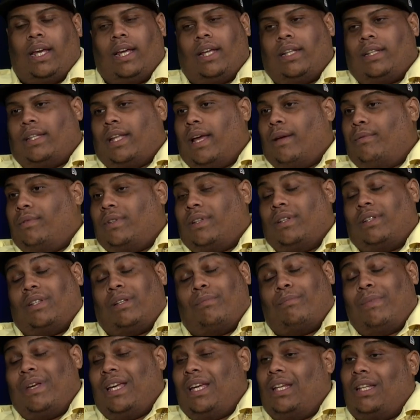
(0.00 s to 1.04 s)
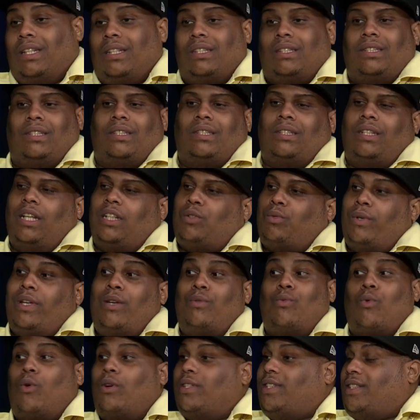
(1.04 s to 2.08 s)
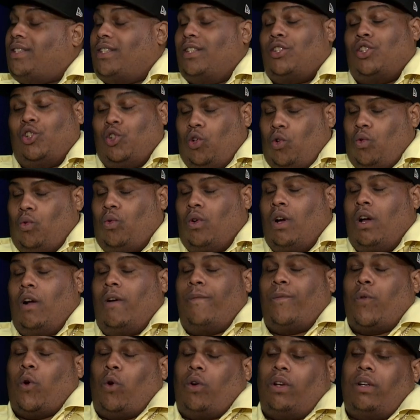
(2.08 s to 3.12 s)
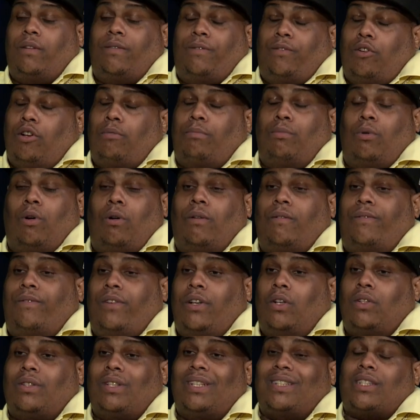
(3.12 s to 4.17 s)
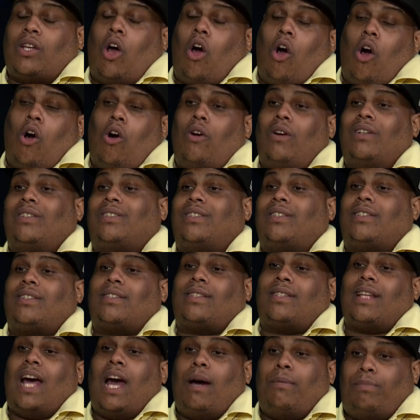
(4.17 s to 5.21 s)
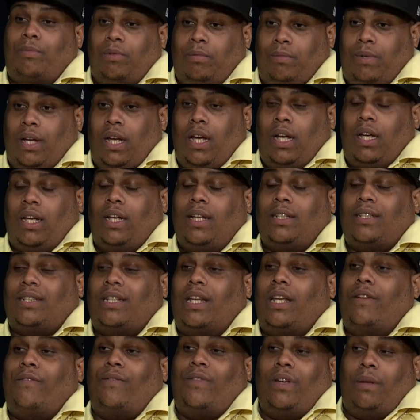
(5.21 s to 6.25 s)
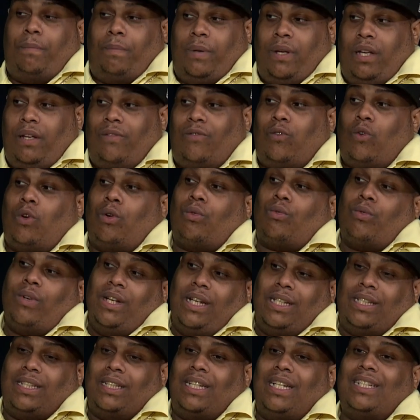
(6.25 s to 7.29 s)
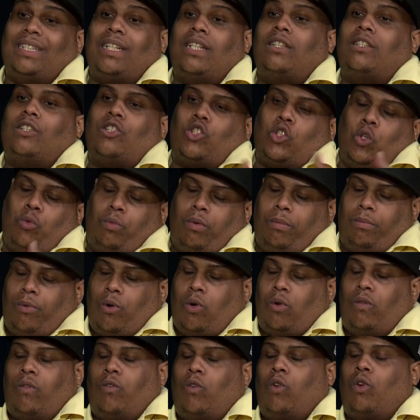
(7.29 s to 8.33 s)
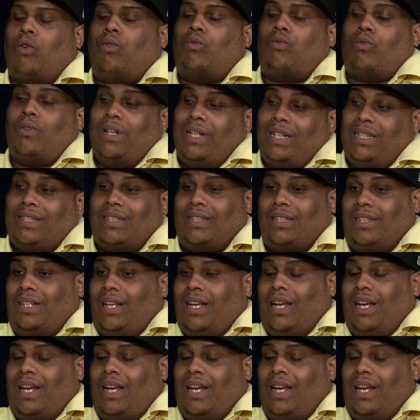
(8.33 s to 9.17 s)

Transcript: that the, man does what he wants to do mm-hmm. on the mm-hmm. football field. It's hard to stop him. He's an MVP for a reason. He's in the Super Bowl for a reason.